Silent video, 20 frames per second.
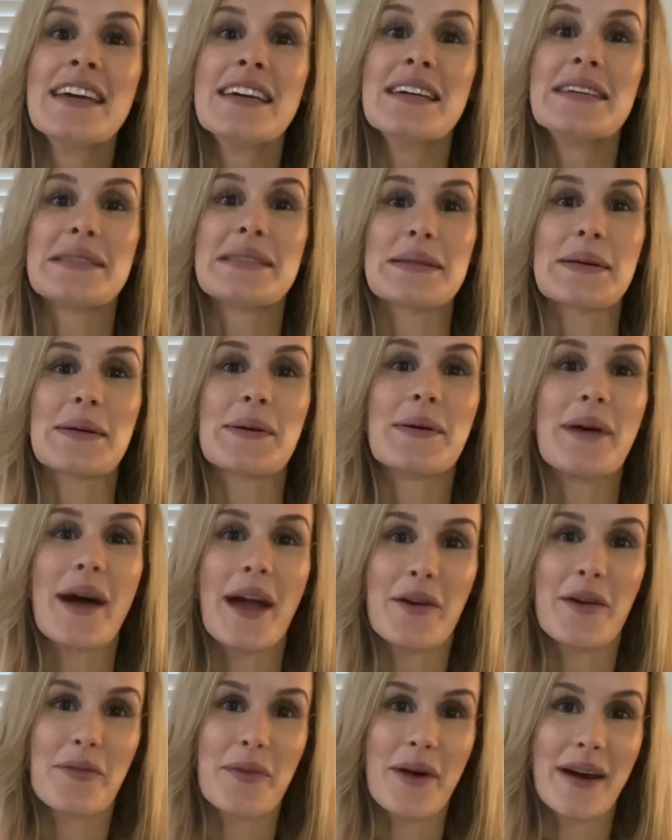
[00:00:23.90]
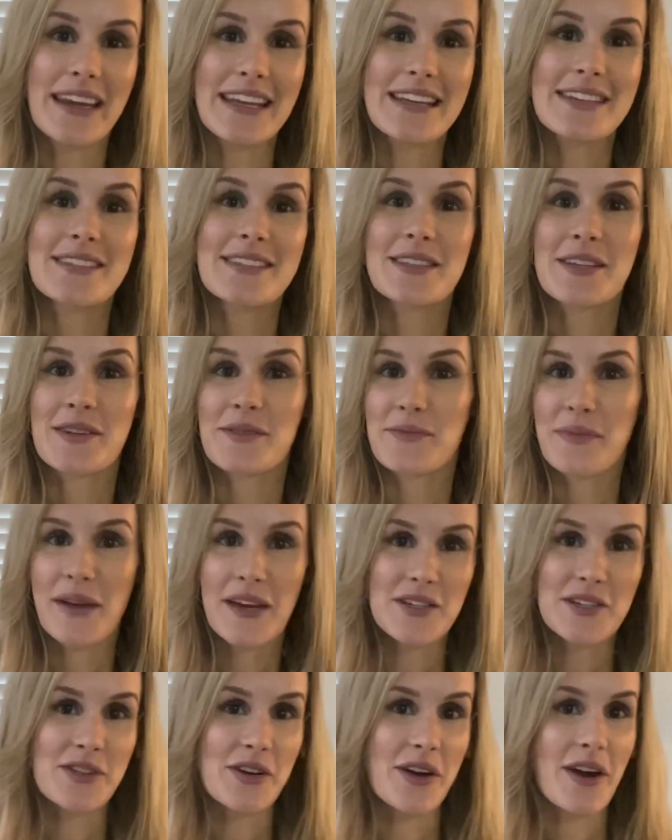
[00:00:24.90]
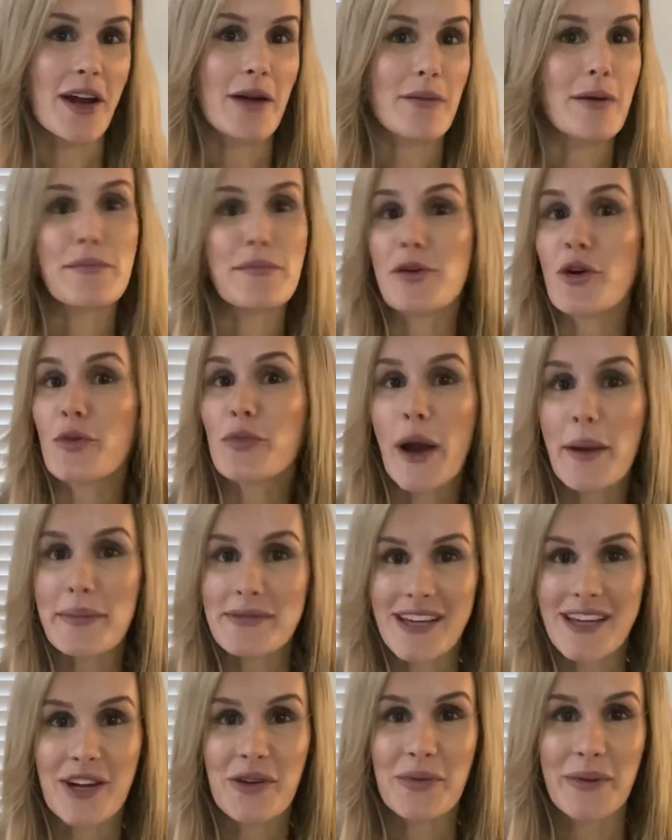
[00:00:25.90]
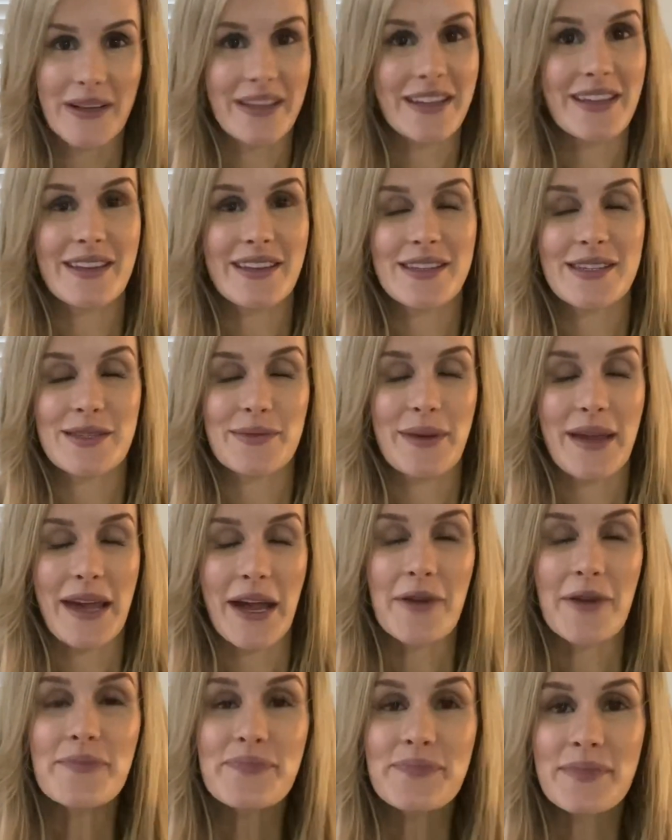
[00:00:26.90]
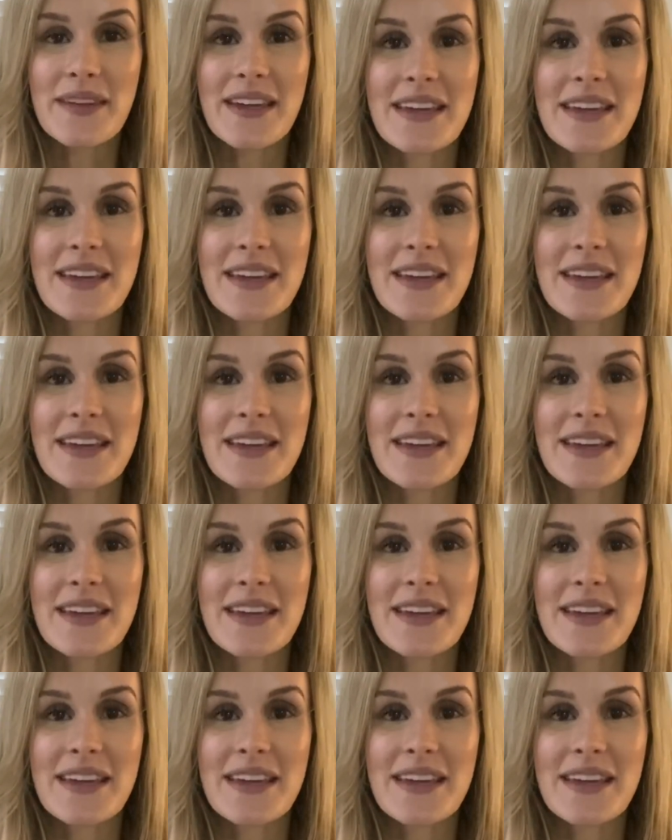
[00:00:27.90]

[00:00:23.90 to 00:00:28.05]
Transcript: So I wanted to make sure I got my meal prep done quickly this weekend.